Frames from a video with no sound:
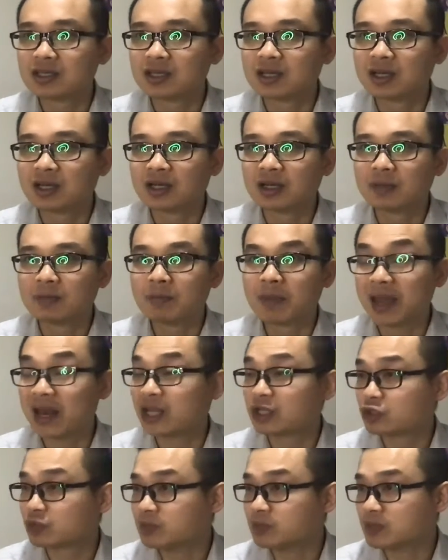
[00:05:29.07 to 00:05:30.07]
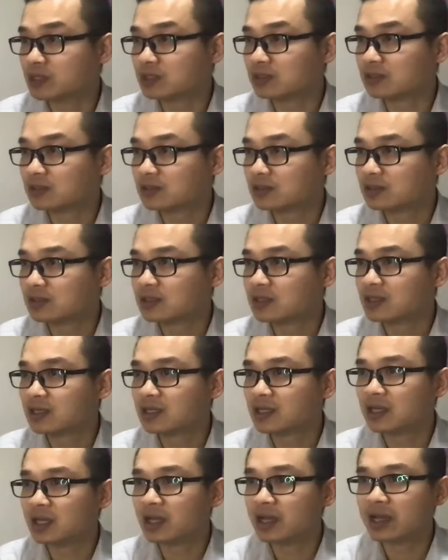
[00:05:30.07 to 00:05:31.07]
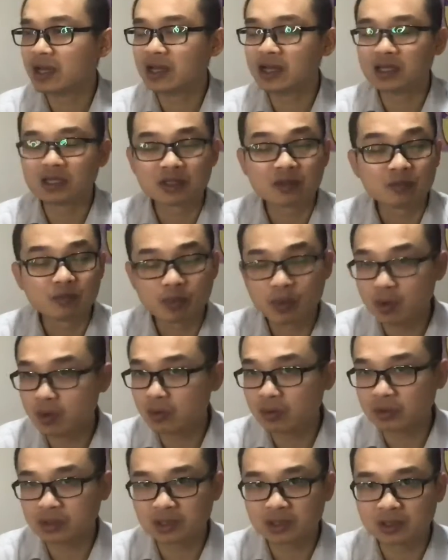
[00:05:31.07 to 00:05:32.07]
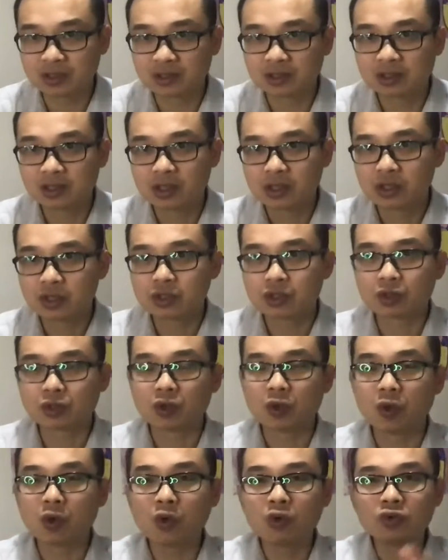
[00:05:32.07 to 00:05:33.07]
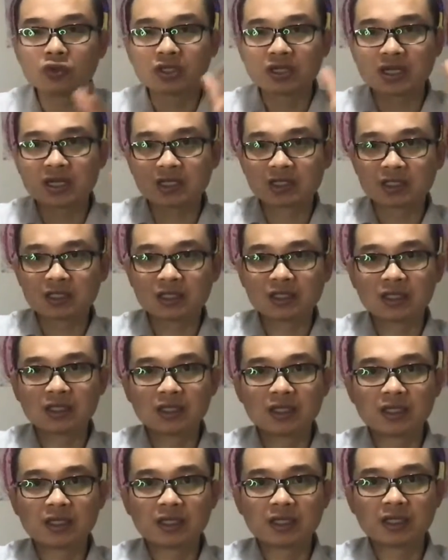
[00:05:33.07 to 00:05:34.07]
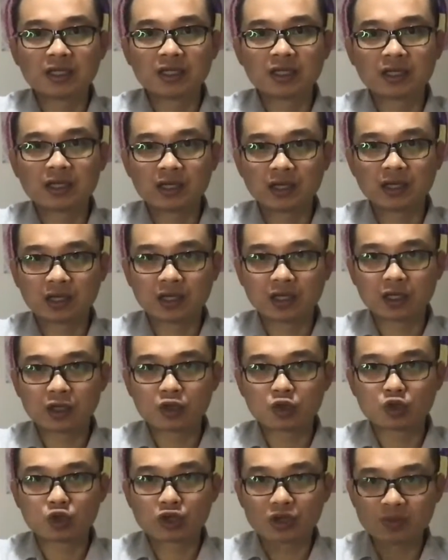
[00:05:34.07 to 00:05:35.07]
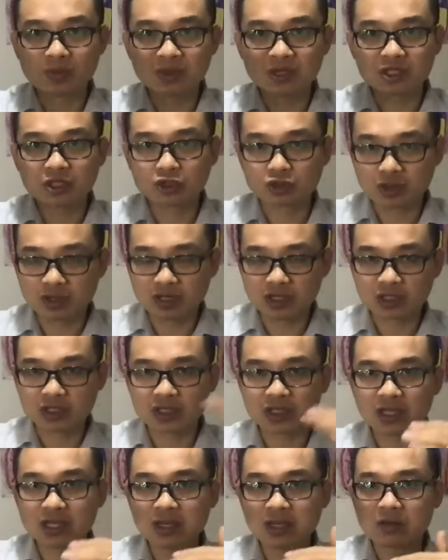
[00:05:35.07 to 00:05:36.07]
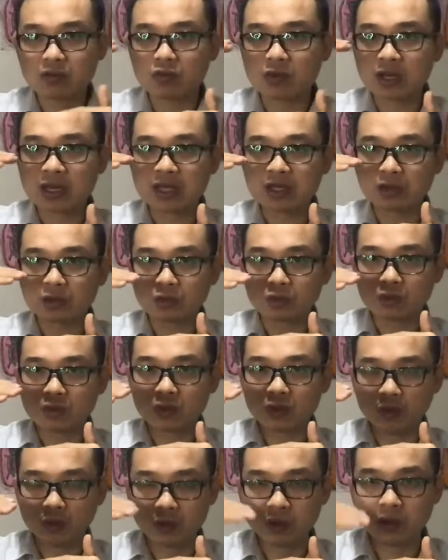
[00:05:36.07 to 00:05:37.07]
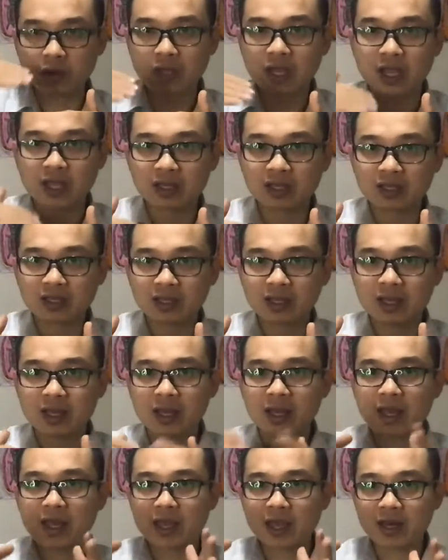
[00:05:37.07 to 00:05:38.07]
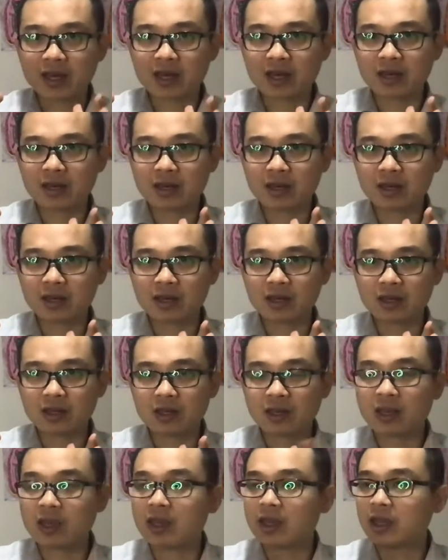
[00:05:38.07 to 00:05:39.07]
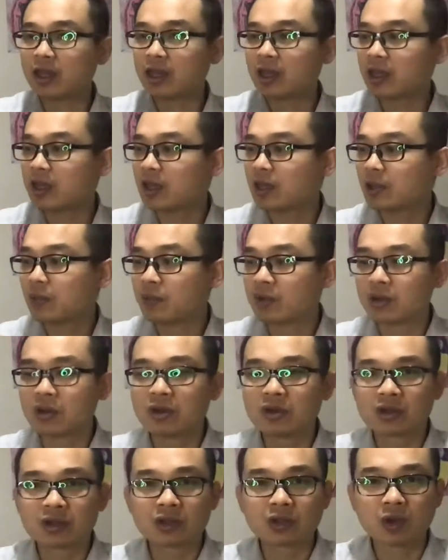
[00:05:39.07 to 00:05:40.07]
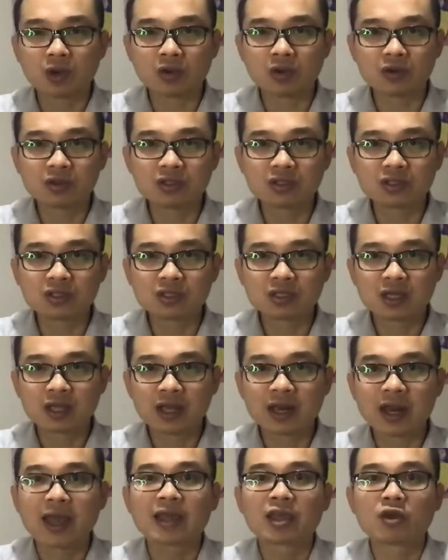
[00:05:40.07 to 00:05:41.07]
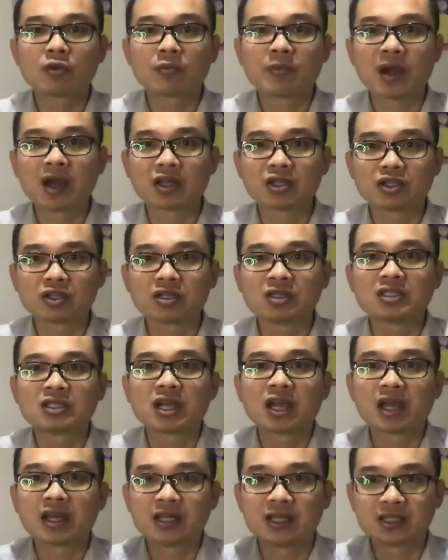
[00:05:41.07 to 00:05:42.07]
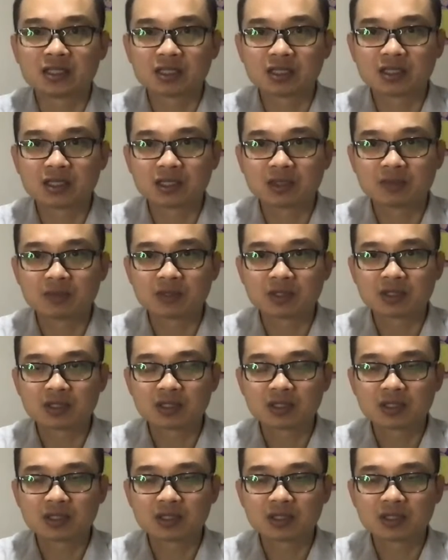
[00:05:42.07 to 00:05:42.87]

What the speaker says: management is important. So those are the treatment strategy that we need to look at. And when you look at those, in acupuncture and Chinese herbs,